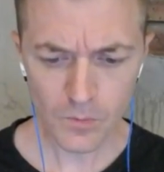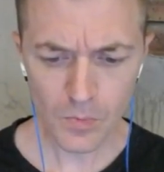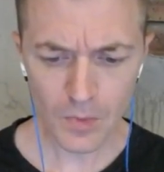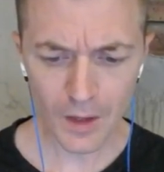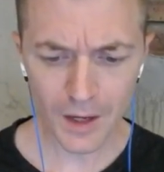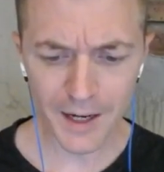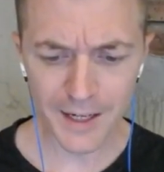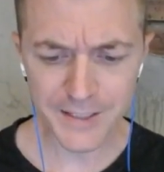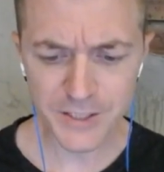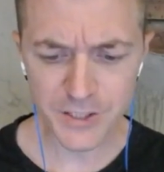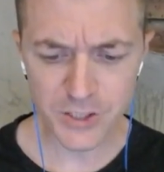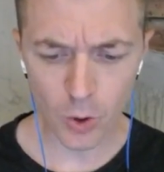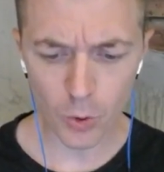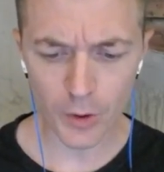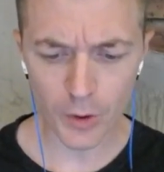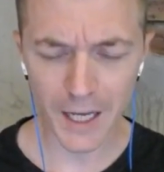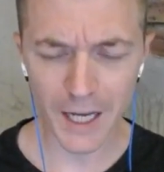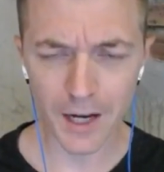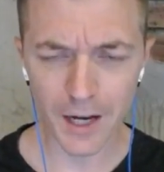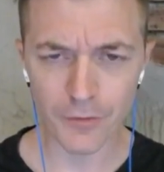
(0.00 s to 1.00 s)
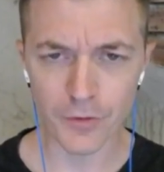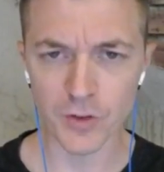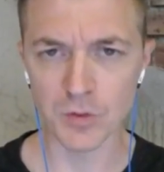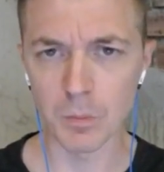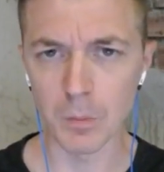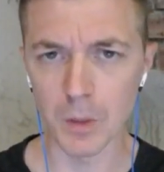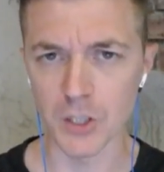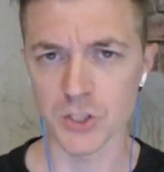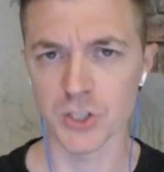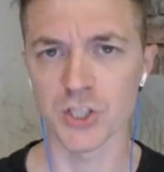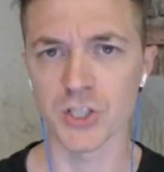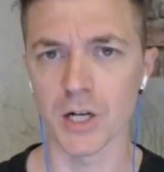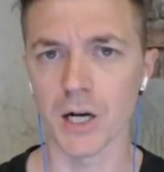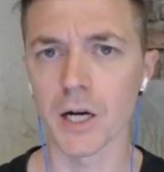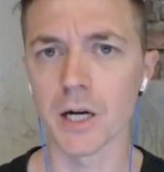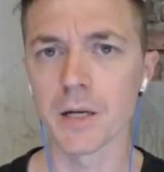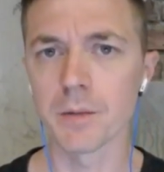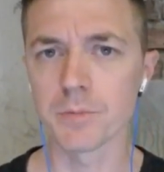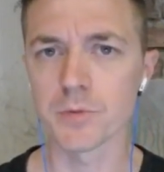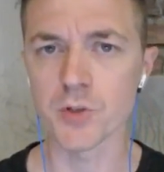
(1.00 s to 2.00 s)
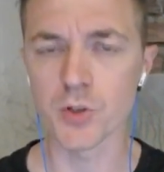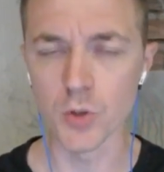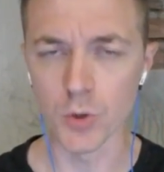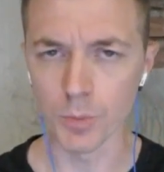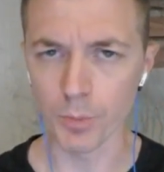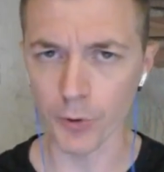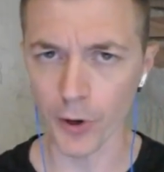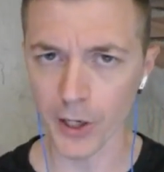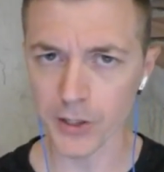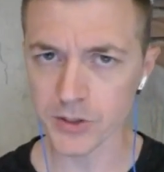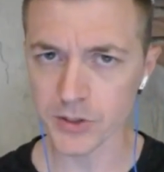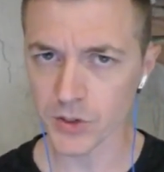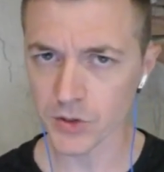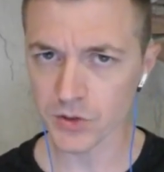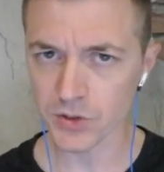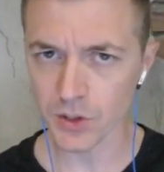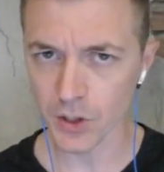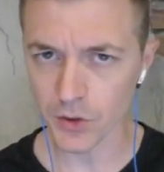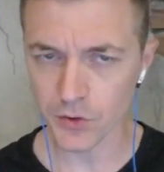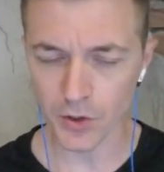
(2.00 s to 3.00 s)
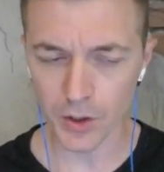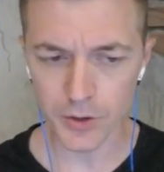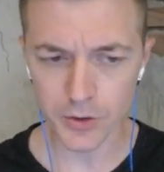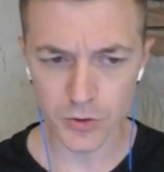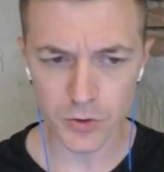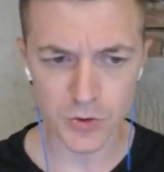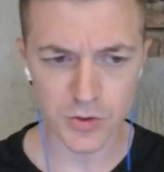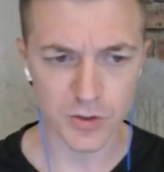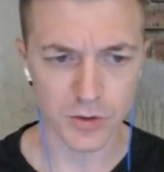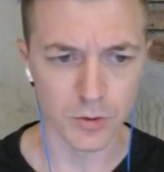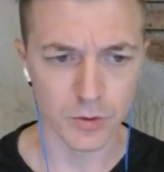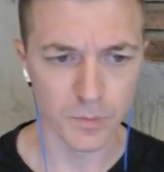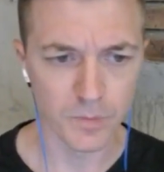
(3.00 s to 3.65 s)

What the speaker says: I don't have as much time to practice as I used to.